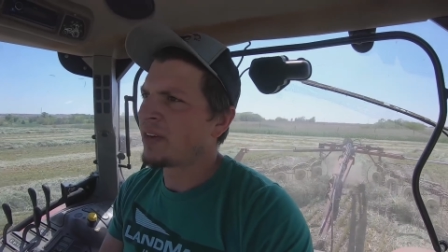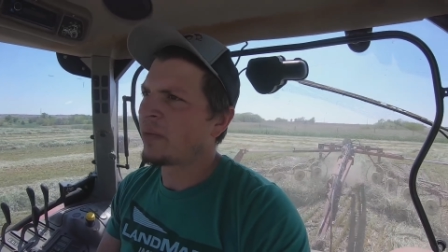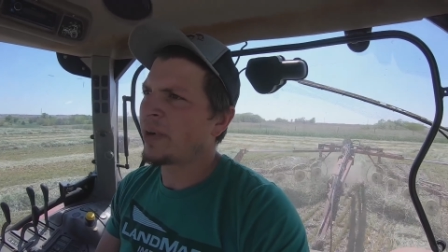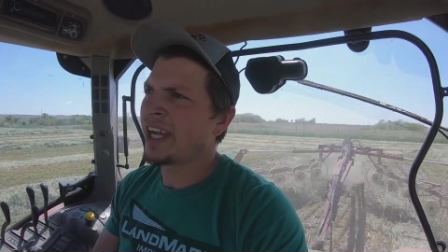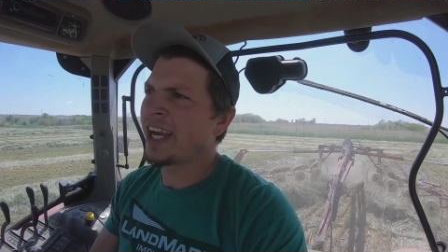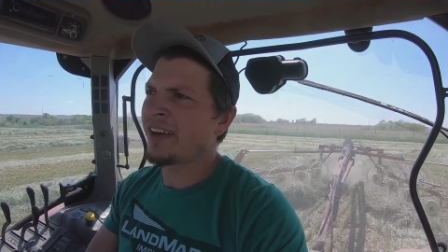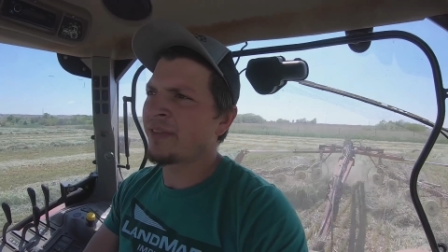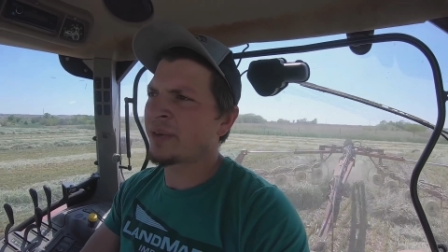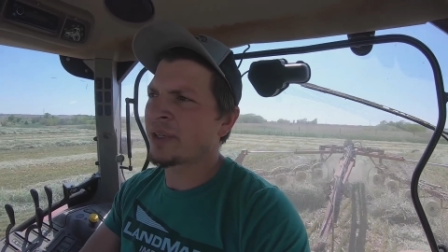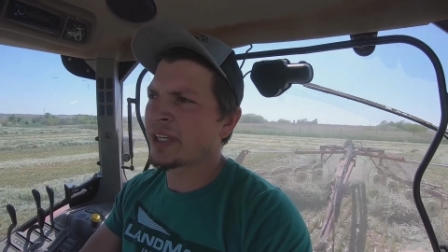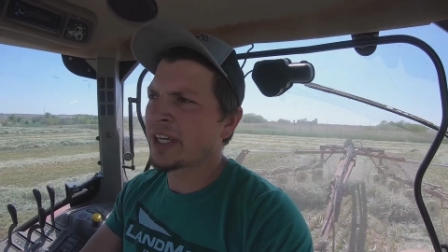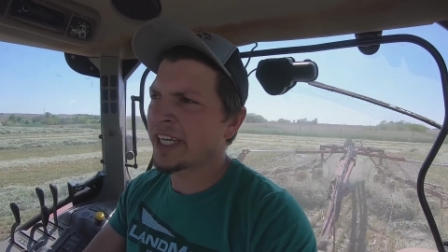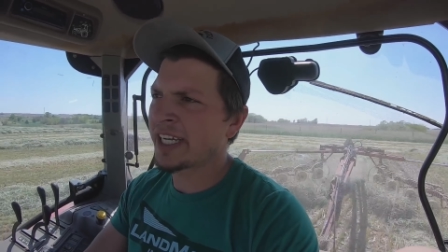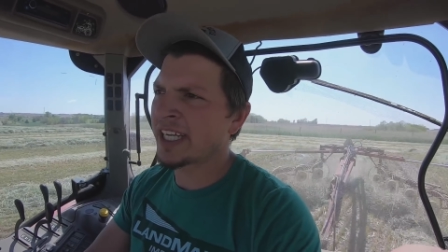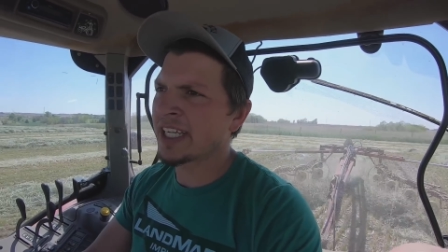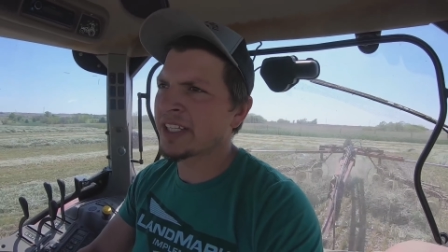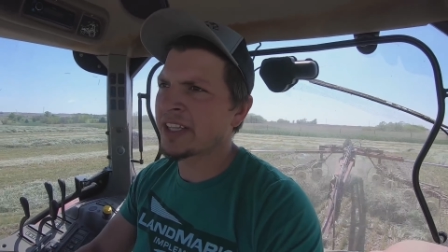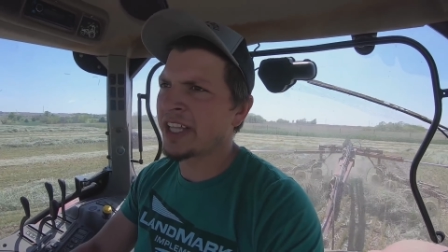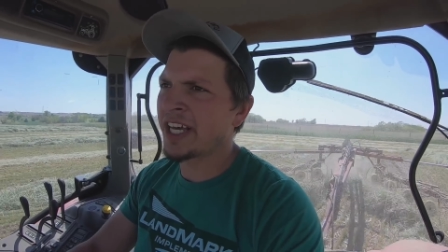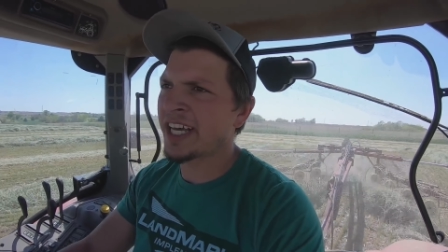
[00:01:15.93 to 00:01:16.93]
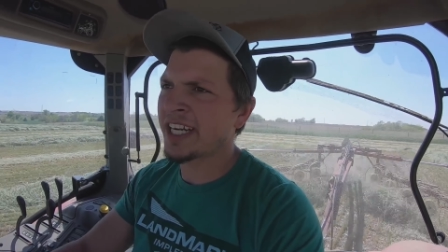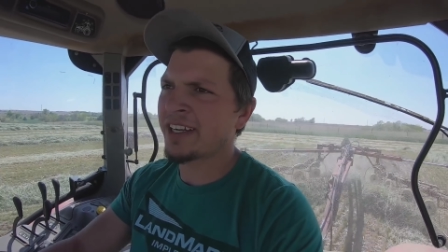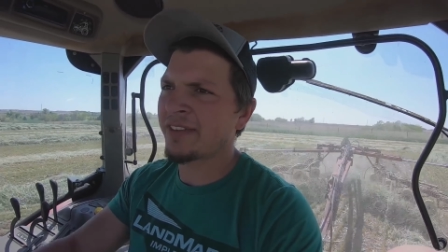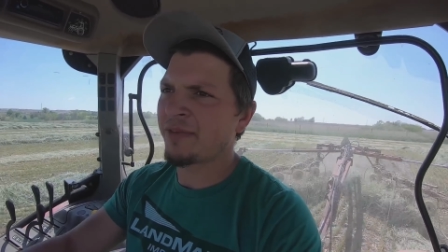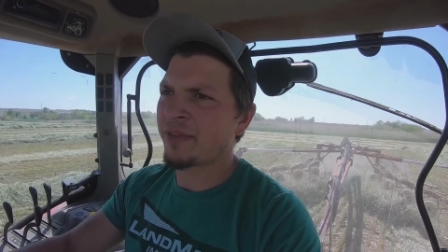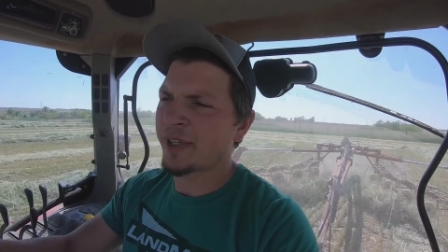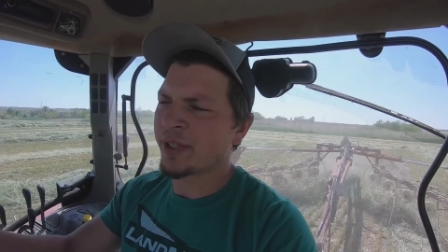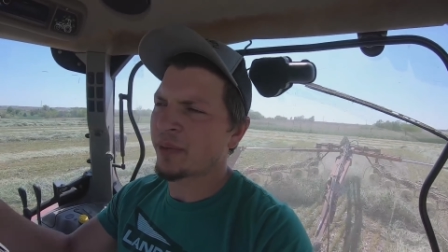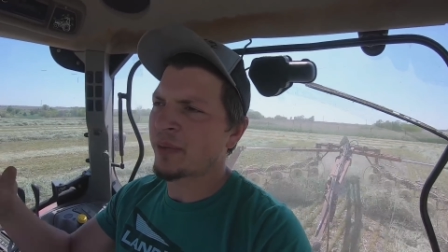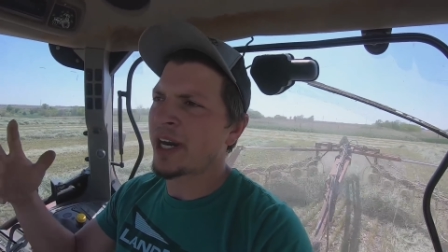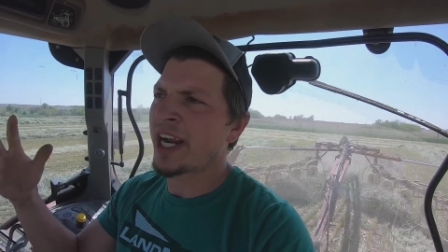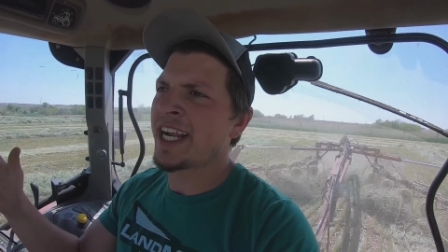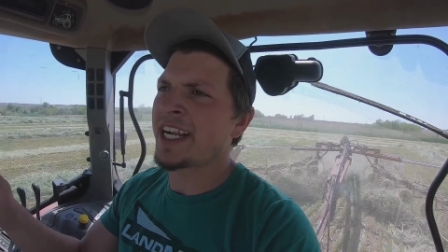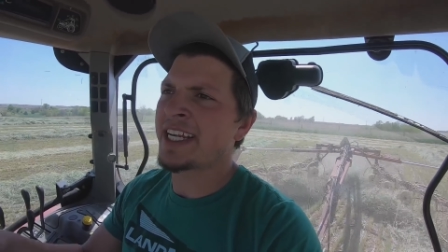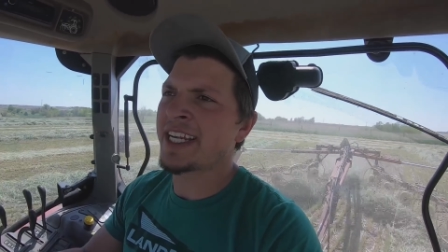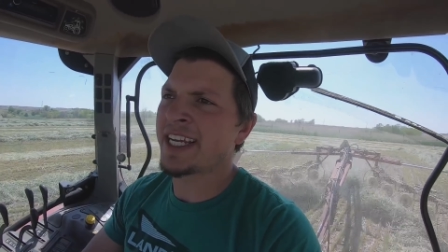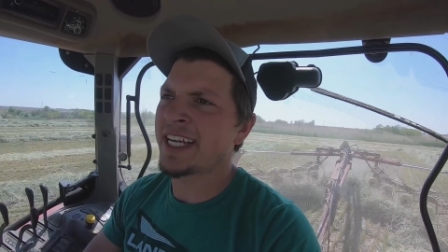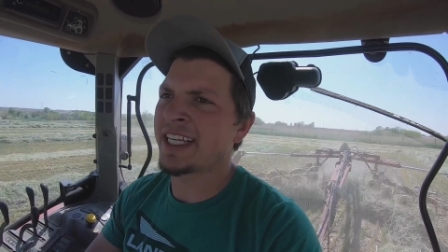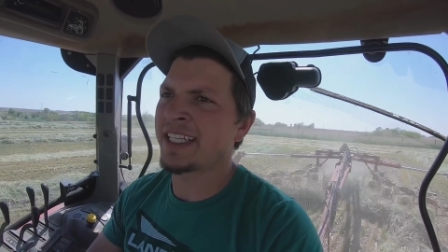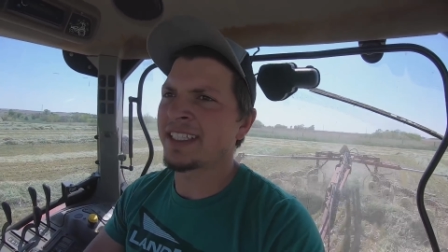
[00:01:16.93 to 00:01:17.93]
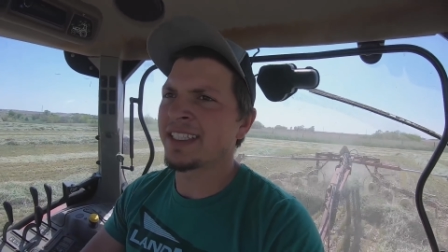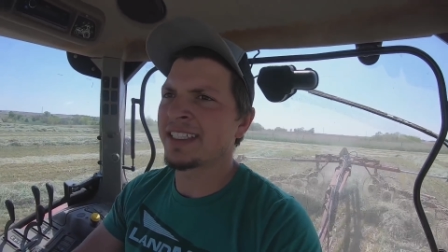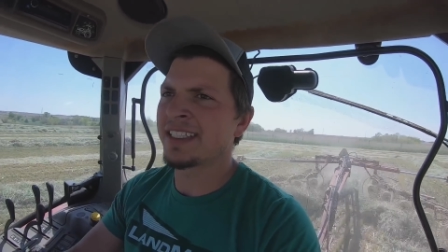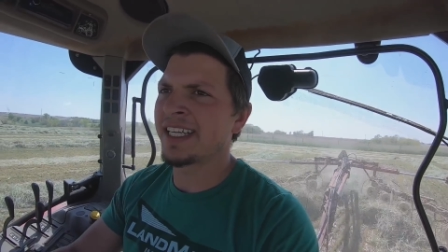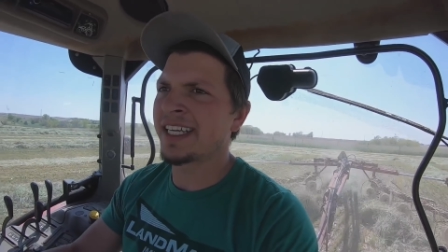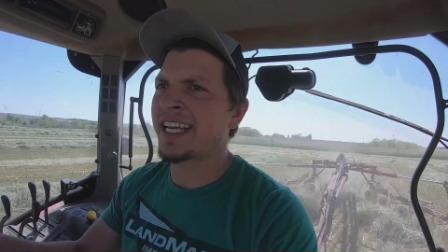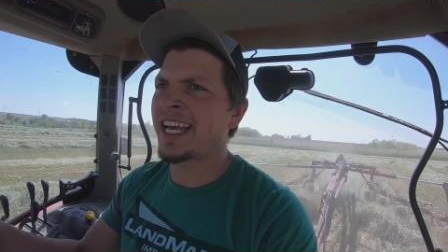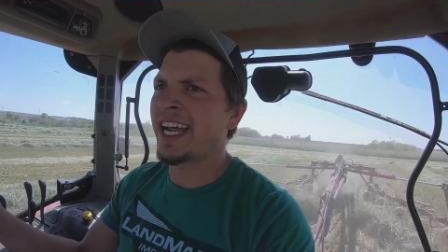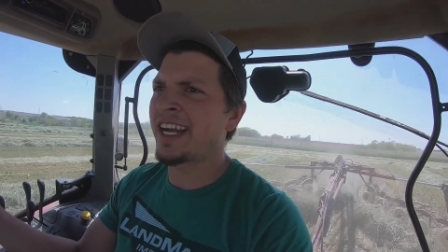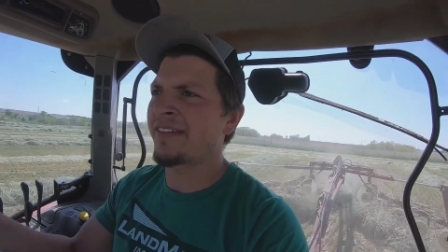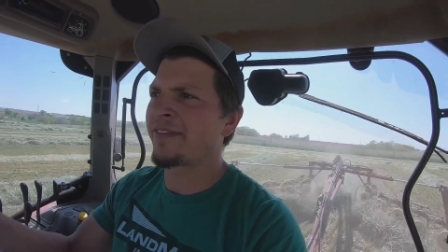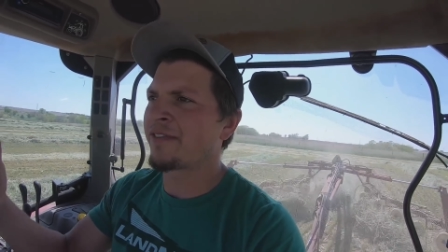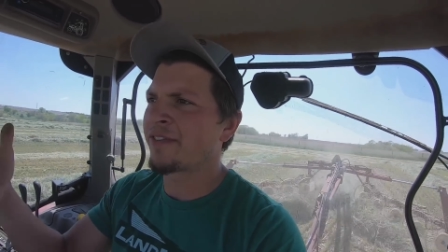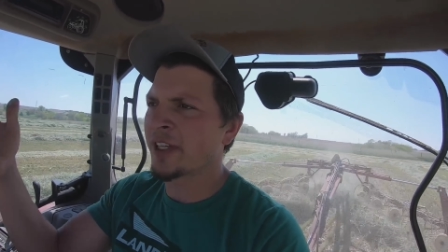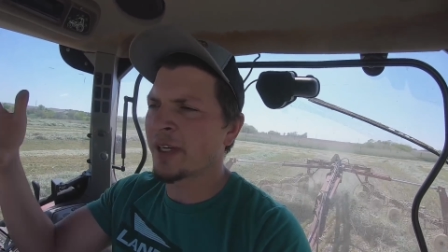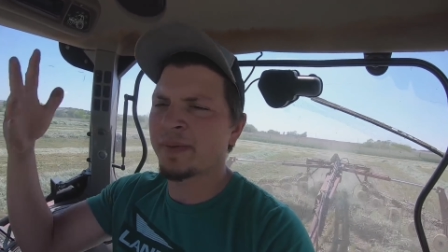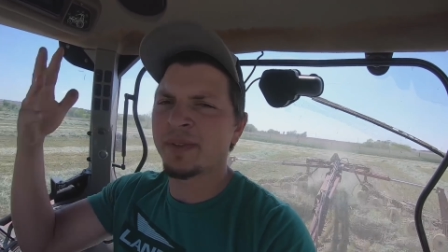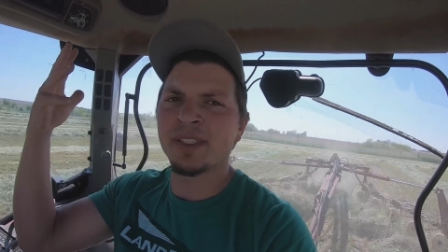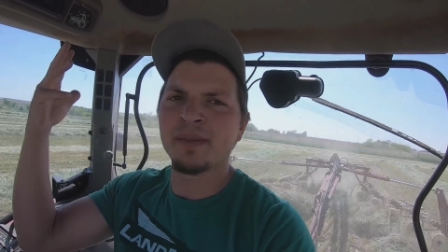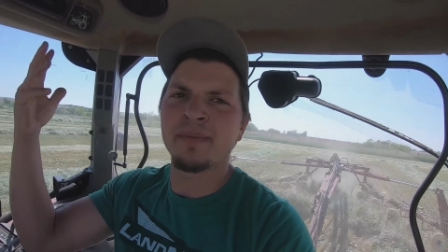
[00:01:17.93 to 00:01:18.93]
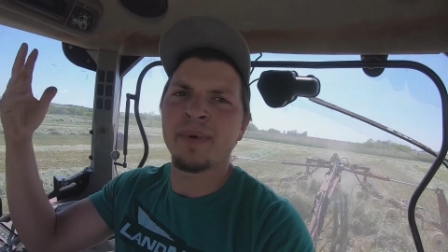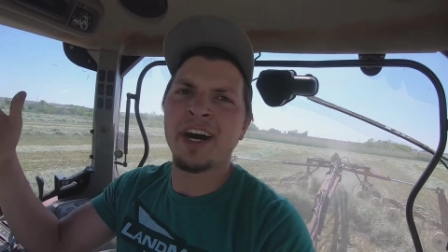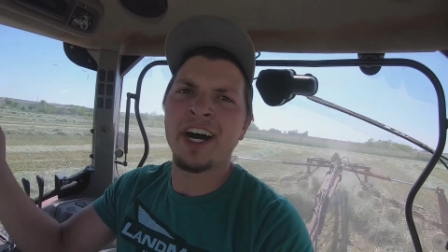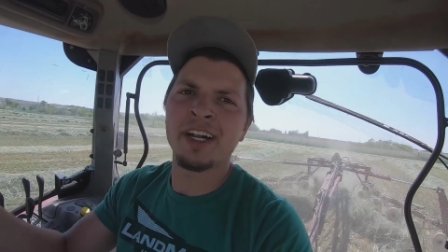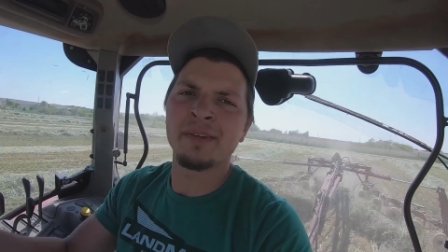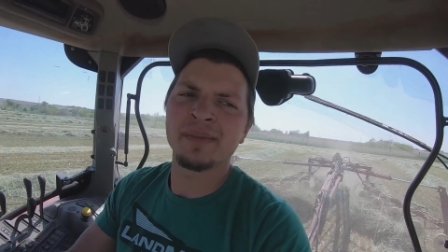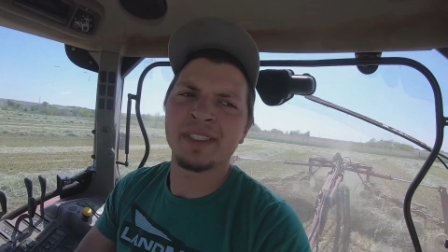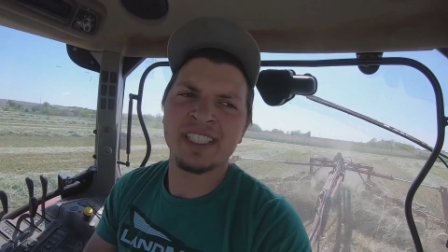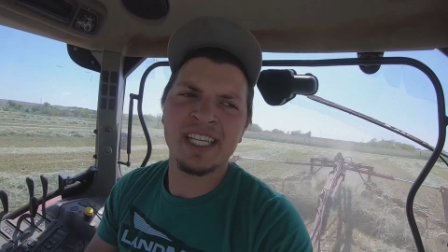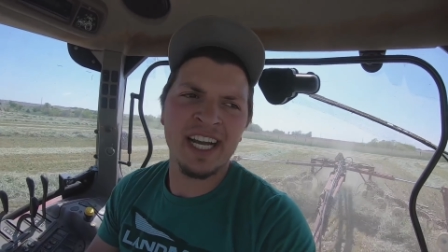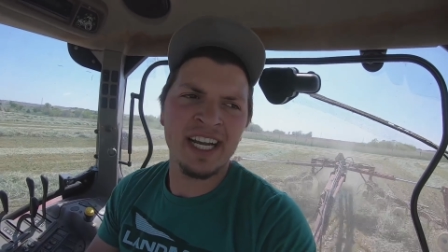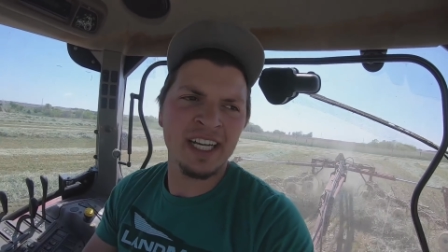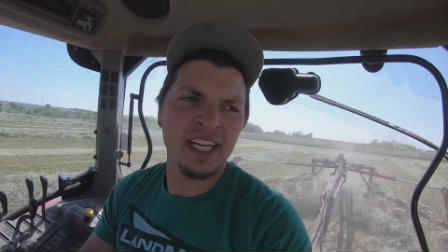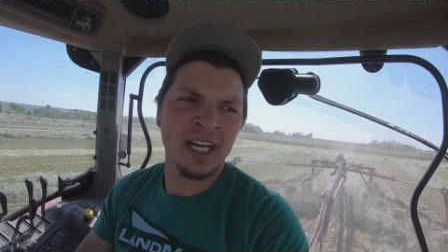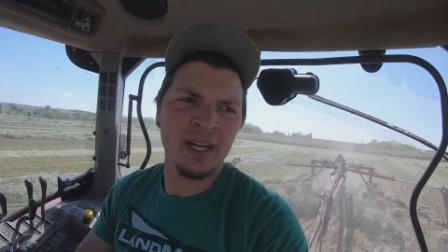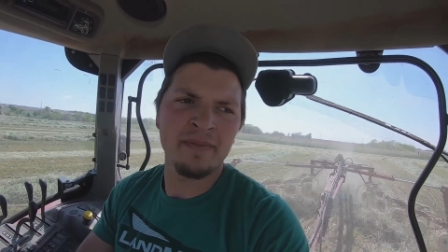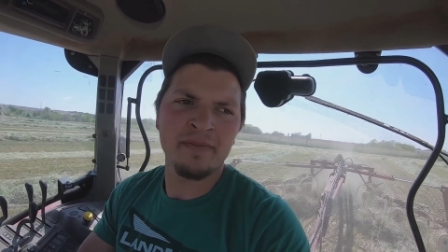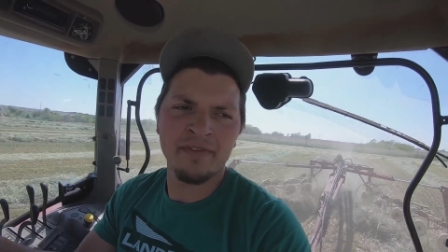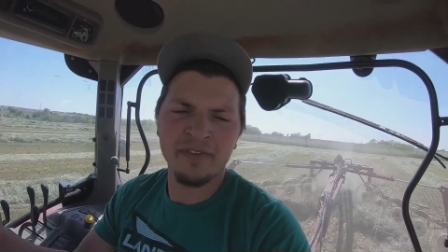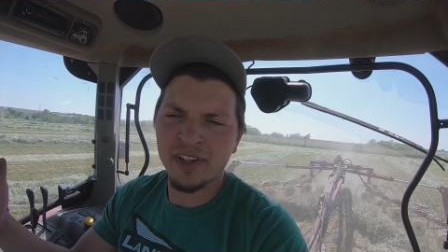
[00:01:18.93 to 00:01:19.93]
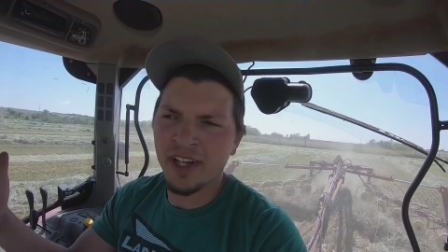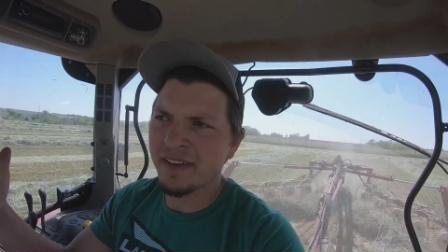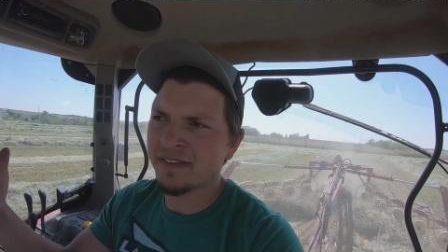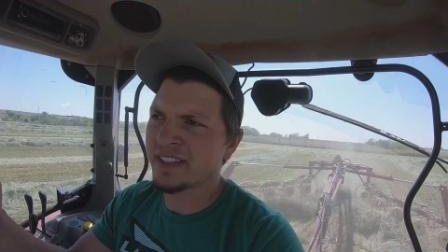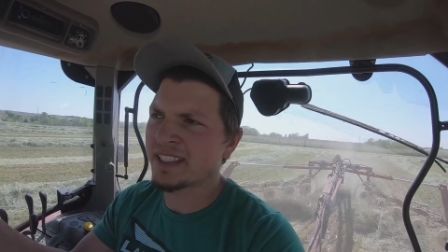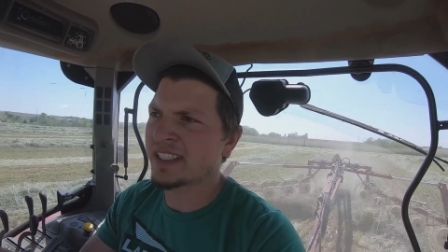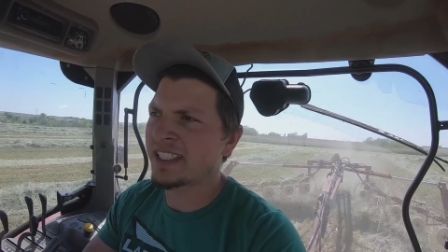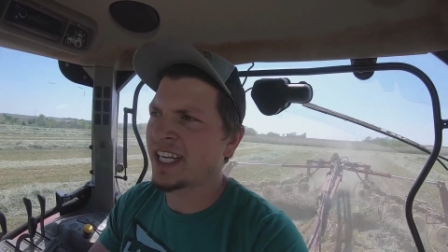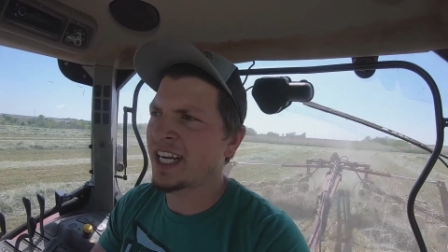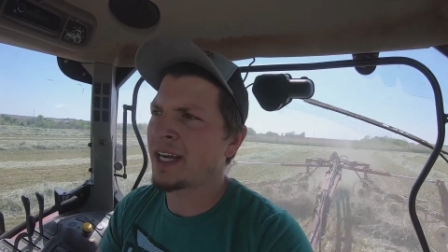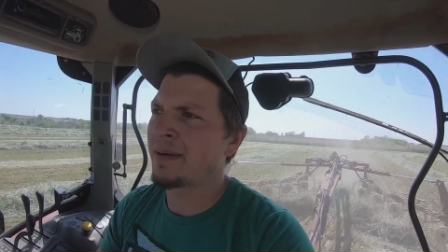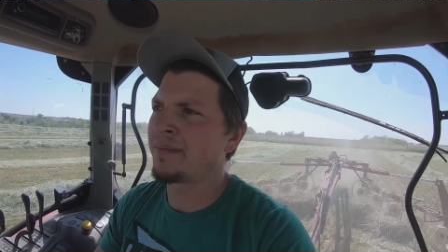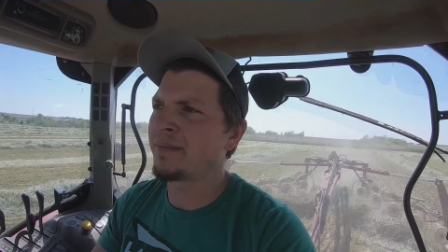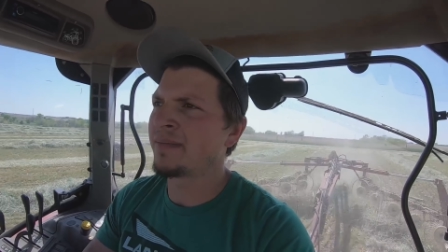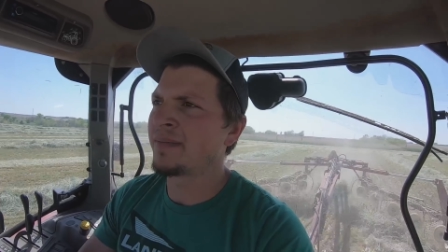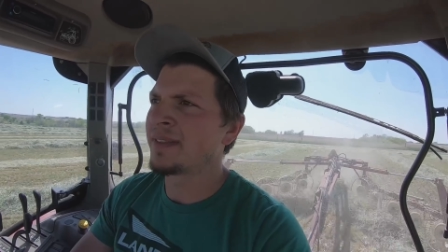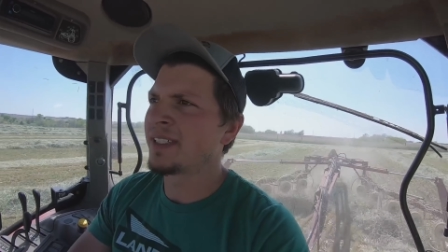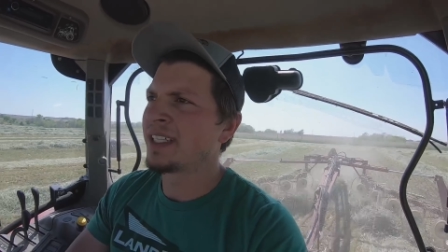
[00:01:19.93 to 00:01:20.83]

We have really good luck if we rake it. It kind of flips the bottom side up, fluffs it up.